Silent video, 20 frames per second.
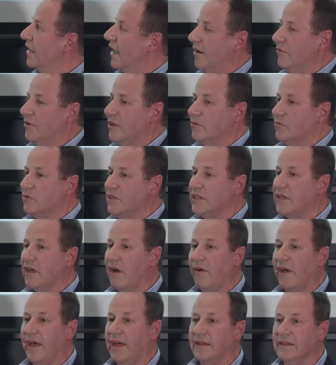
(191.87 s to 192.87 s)
are when we
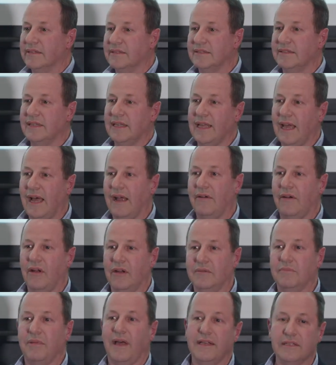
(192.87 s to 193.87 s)
go out and see our
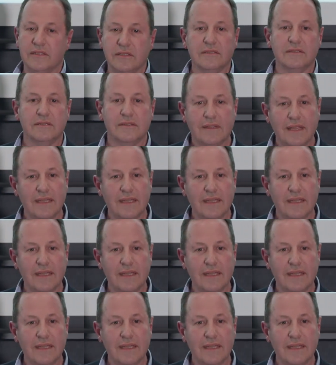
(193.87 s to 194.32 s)
own patients.